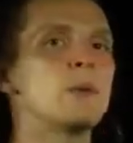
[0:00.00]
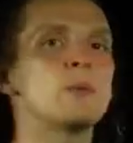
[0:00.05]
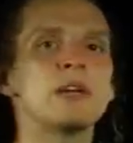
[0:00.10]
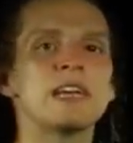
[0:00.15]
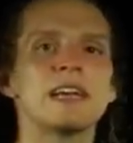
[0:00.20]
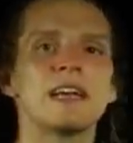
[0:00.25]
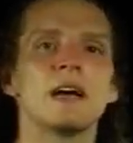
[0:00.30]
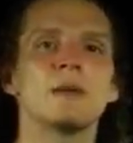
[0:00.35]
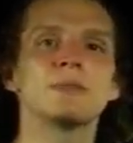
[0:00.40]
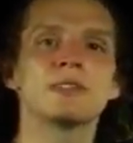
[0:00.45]
and we
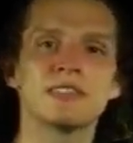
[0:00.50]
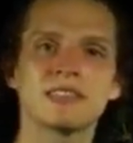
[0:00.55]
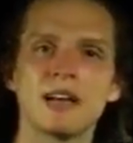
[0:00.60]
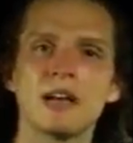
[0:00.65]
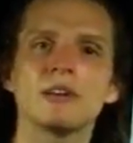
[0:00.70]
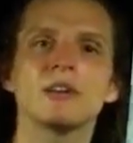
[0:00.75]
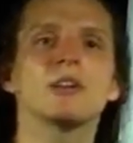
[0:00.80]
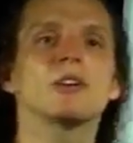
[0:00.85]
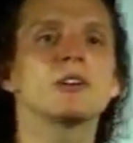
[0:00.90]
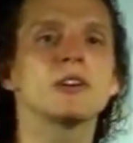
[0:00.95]
can help
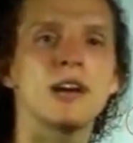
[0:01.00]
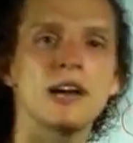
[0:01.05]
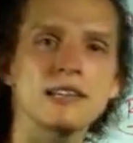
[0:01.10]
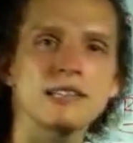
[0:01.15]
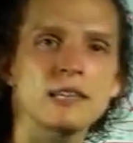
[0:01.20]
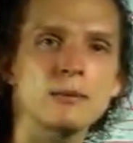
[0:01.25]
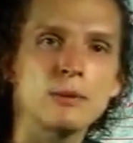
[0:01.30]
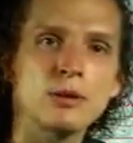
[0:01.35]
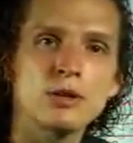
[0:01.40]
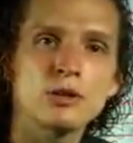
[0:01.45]
sell your
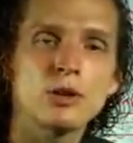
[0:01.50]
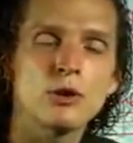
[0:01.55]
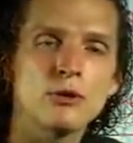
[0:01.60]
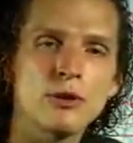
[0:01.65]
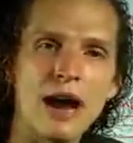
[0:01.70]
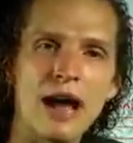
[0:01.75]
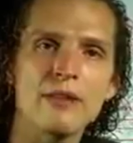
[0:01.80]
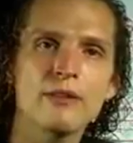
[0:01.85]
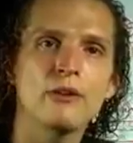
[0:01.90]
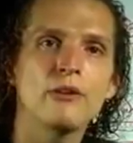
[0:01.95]
customers
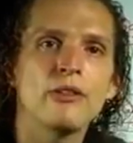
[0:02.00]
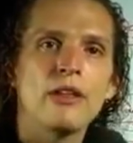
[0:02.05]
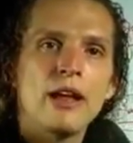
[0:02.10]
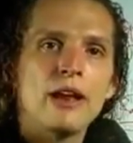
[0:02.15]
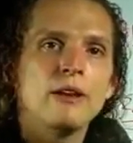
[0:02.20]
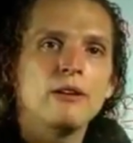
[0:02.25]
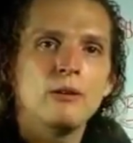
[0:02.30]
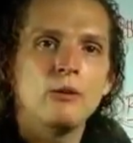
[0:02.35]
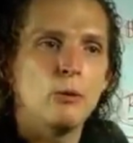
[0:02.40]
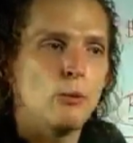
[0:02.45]
rather
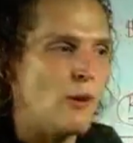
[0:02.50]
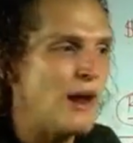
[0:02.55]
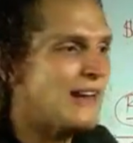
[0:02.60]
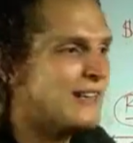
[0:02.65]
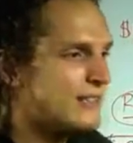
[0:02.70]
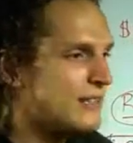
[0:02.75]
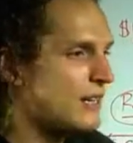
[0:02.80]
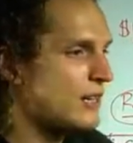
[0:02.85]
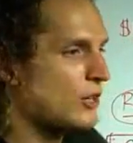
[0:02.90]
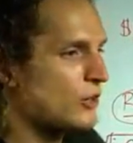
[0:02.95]
than
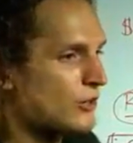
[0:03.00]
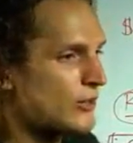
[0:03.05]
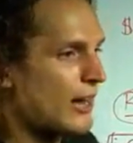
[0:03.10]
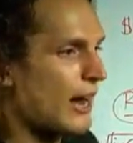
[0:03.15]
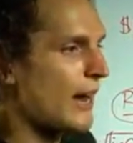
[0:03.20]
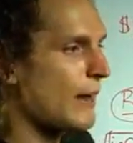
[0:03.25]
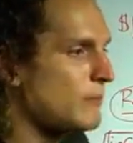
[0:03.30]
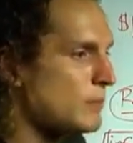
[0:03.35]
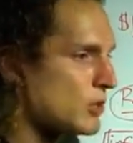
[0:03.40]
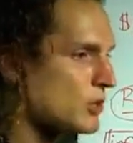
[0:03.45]
wasting your
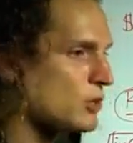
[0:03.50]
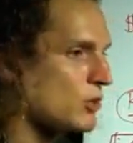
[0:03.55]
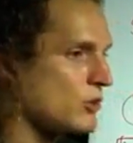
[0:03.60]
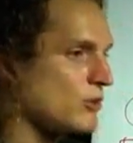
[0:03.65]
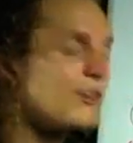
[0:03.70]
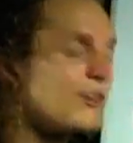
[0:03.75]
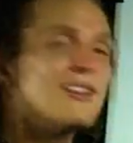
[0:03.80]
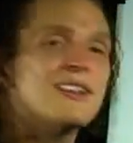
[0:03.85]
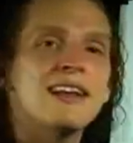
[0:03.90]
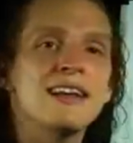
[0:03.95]
time just
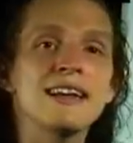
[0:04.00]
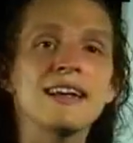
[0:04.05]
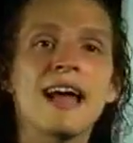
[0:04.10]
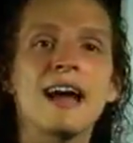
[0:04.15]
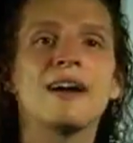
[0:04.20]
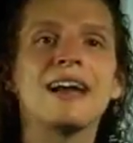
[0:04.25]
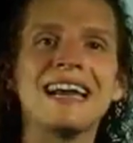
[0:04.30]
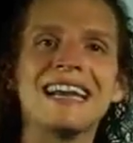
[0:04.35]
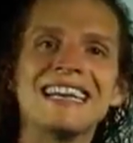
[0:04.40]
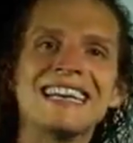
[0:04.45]
shooting a link
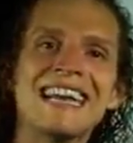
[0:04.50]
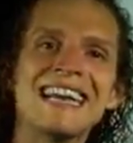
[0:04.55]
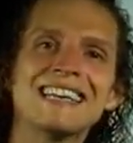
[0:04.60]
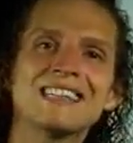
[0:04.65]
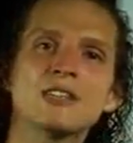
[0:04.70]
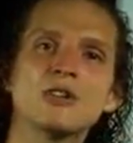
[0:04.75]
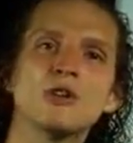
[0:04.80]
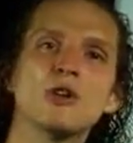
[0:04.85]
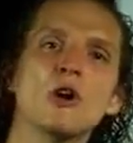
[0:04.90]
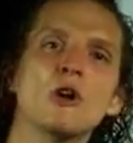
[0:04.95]
out. And it
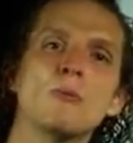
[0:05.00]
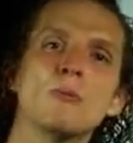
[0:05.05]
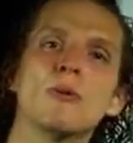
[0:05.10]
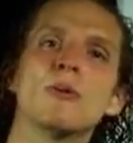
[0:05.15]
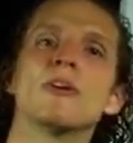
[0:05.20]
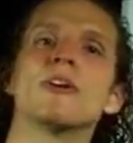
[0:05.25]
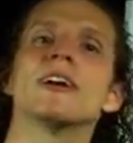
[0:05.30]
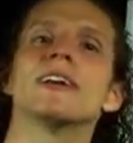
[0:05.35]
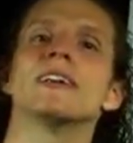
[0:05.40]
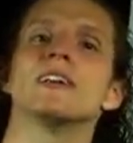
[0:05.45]
takes no
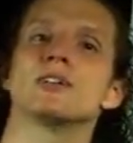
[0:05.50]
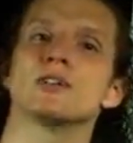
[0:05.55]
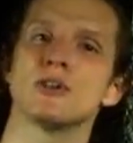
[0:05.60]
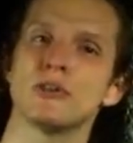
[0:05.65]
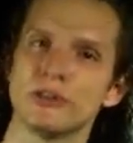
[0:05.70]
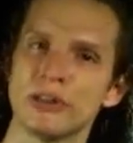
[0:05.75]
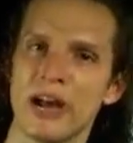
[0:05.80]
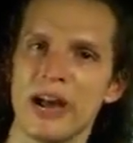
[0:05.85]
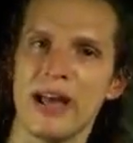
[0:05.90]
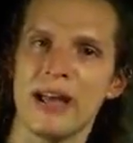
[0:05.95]
more
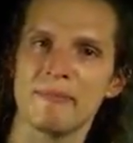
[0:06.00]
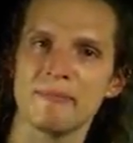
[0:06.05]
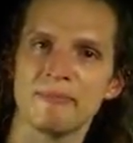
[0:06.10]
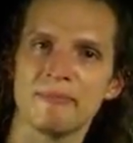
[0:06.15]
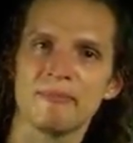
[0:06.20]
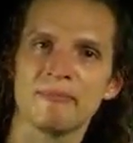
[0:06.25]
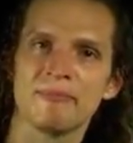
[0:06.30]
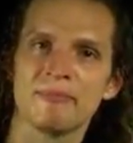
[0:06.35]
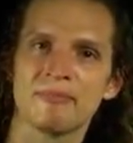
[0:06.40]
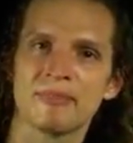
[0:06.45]
additional time.
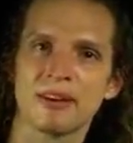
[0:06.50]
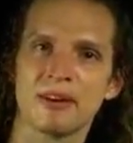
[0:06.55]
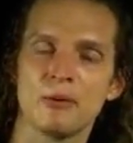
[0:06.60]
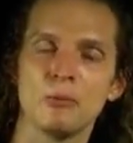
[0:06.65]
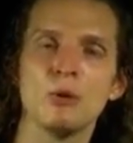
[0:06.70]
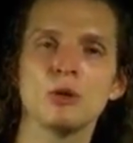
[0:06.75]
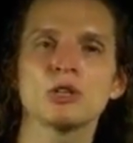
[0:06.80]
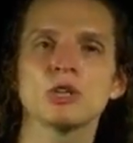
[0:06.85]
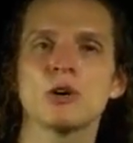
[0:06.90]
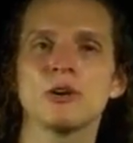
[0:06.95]

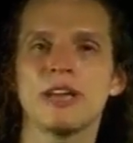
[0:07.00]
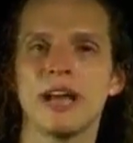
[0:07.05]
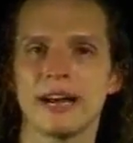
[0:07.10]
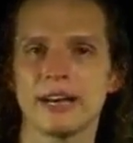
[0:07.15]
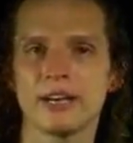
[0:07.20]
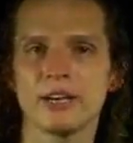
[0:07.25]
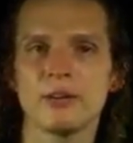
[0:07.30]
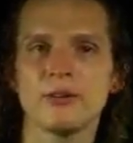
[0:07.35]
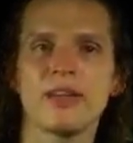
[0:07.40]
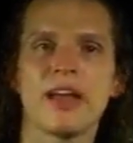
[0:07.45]
We'll show you how
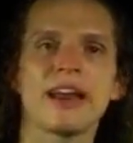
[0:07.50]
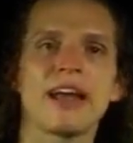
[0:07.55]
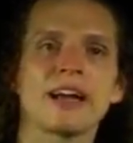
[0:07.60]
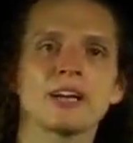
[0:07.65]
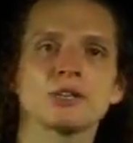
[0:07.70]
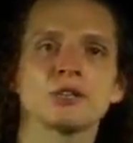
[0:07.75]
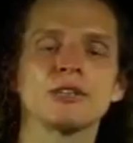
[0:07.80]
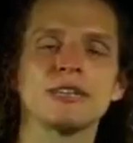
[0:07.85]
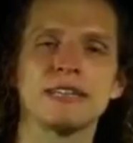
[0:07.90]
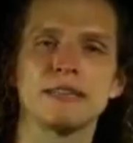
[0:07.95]
to do that
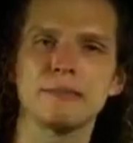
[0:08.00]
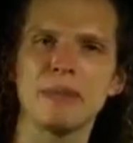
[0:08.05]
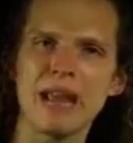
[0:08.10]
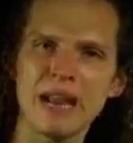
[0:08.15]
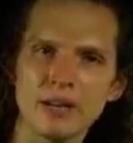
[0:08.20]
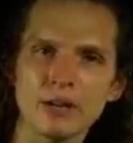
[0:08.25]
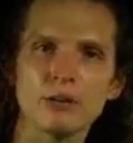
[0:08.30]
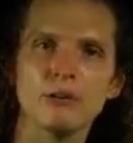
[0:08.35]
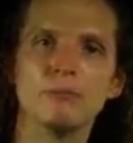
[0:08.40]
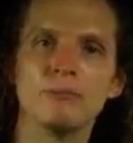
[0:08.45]
actually in the
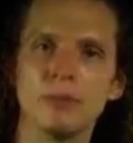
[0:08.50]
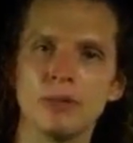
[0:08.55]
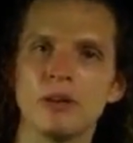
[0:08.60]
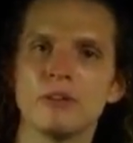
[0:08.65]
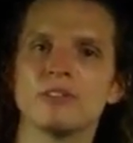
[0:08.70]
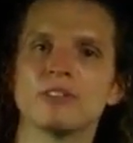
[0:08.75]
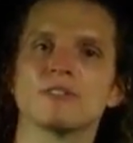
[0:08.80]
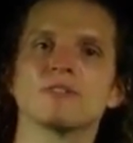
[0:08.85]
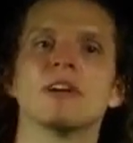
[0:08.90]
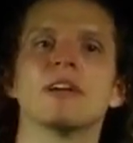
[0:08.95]
manual below
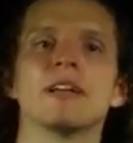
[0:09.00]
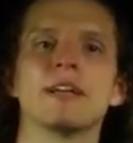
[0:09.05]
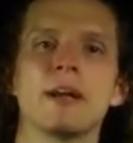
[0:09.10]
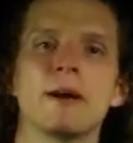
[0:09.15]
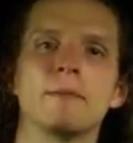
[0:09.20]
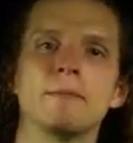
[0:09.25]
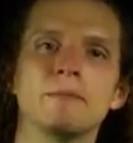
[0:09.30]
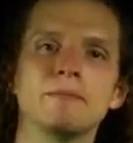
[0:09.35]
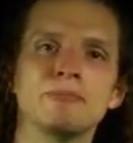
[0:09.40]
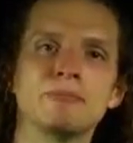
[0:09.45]
this video.
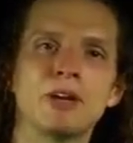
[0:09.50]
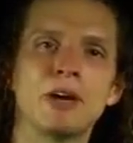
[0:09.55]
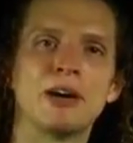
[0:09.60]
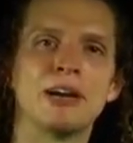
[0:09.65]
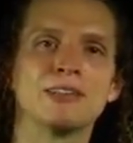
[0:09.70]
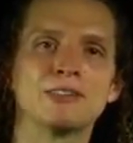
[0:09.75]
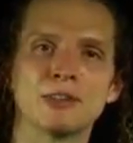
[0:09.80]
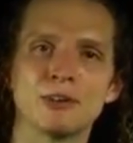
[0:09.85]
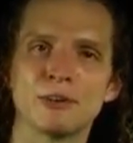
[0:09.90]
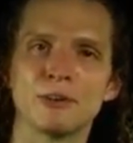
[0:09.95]
All
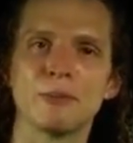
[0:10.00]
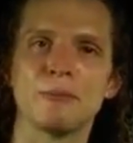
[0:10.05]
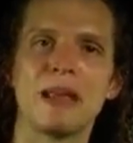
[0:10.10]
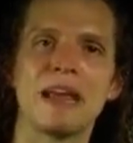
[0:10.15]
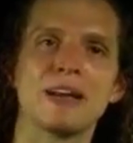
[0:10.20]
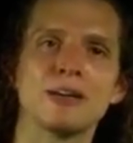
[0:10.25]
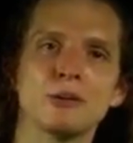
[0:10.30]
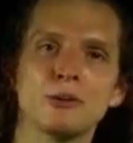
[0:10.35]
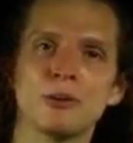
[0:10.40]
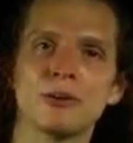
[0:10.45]
right, so the
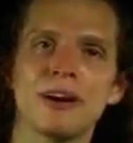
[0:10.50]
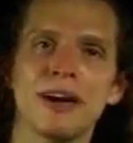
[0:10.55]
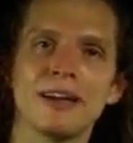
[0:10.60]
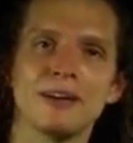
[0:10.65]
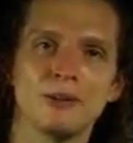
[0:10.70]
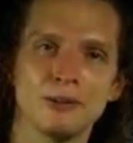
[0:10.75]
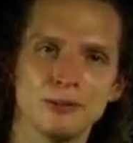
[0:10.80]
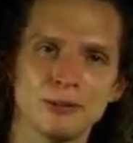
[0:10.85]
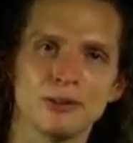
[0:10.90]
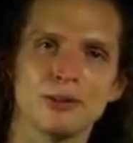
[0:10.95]
manual
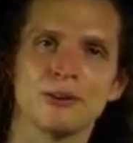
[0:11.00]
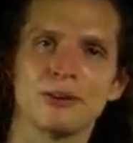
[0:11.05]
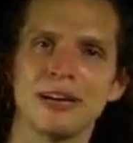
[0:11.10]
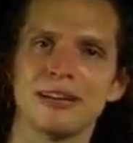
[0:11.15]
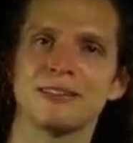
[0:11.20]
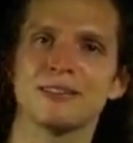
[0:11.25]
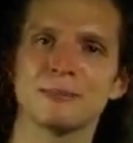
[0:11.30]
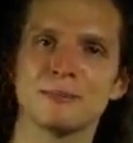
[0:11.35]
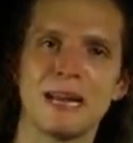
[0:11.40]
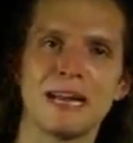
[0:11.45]
writer who's going to
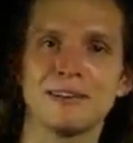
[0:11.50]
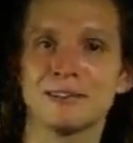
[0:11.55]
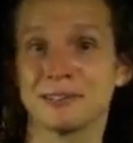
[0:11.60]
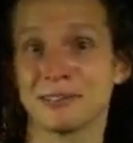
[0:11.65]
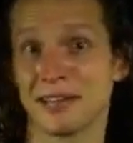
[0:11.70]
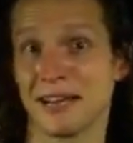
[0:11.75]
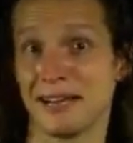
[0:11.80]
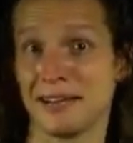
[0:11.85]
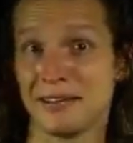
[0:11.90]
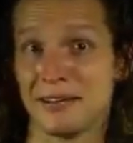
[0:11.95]
write those manuals,
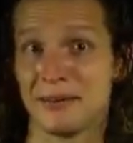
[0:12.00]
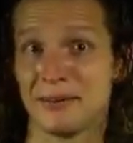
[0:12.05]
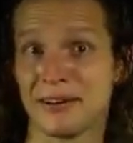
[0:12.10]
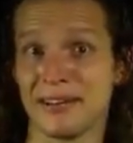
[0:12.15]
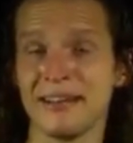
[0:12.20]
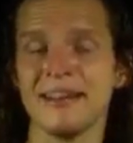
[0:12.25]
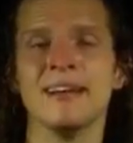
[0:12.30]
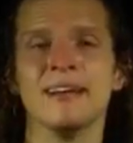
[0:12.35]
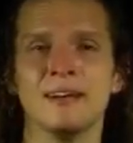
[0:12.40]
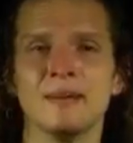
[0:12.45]
because I ain't doing
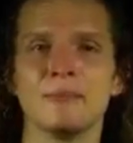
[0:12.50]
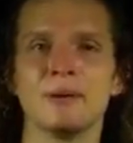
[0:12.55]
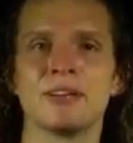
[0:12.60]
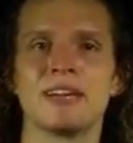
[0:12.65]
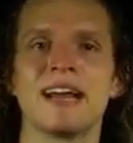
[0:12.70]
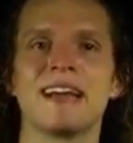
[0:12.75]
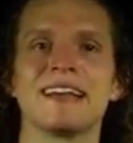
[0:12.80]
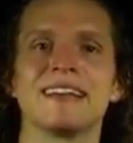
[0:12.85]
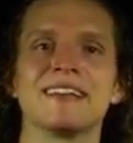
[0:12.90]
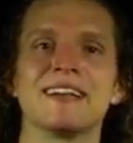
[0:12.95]
it, put
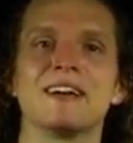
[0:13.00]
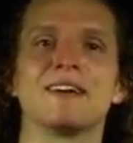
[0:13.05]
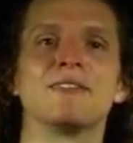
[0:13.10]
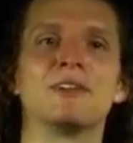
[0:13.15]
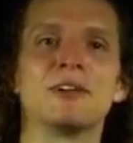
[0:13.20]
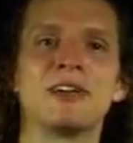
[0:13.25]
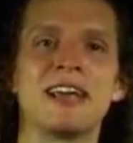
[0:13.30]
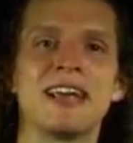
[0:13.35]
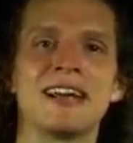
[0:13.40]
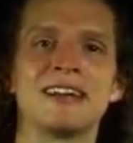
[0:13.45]
that in there if
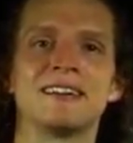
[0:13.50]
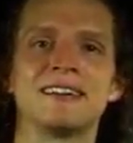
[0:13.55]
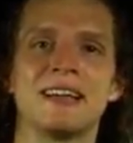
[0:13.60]
you can.